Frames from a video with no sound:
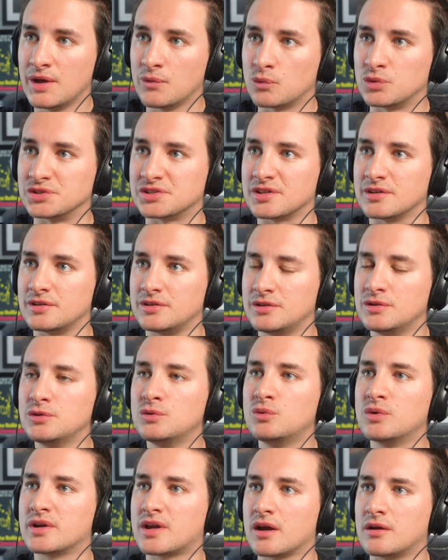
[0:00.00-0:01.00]
was that you
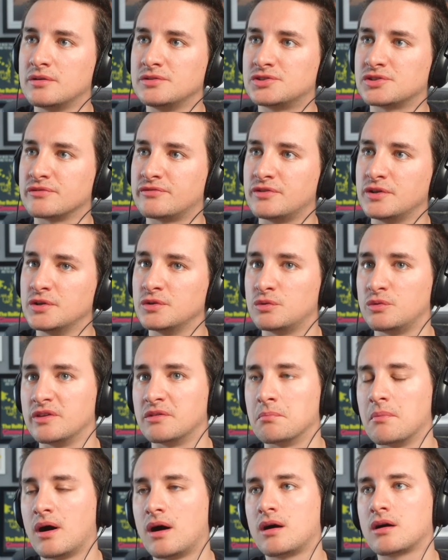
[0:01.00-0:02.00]
were going to feud with
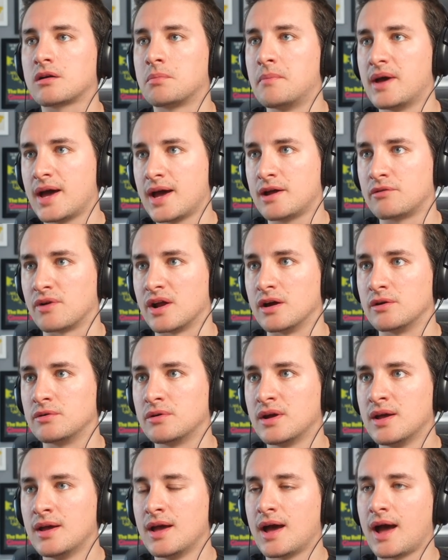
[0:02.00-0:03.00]
Marc Mero
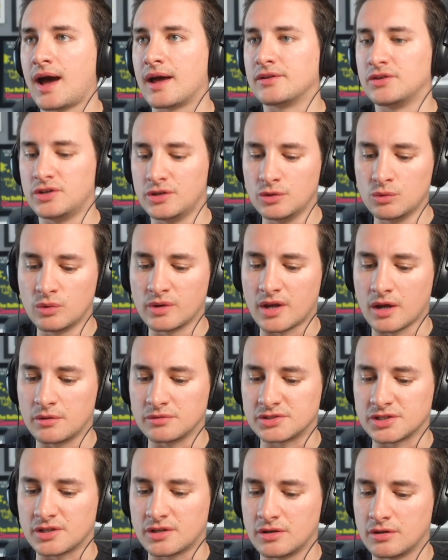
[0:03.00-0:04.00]
and you were going
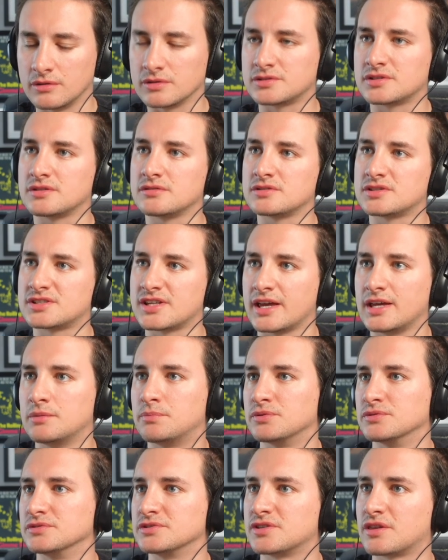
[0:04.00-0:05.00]
to cut
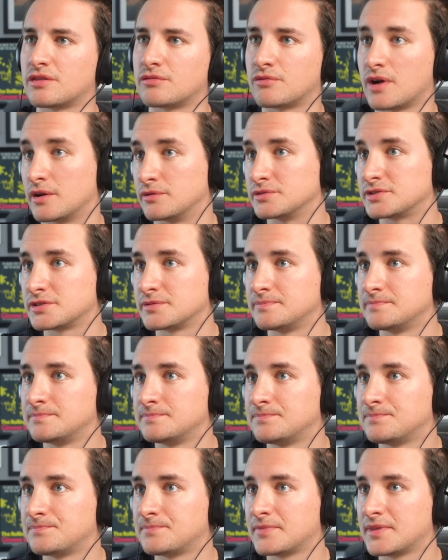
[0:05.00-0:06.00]
Sable's throat.
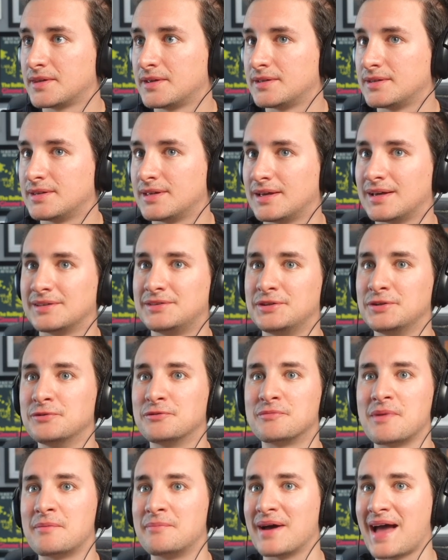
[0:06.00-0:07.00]
Do you
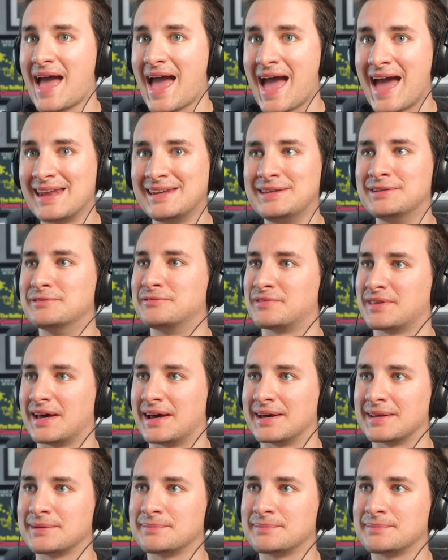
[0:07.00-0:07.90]
remember any of that?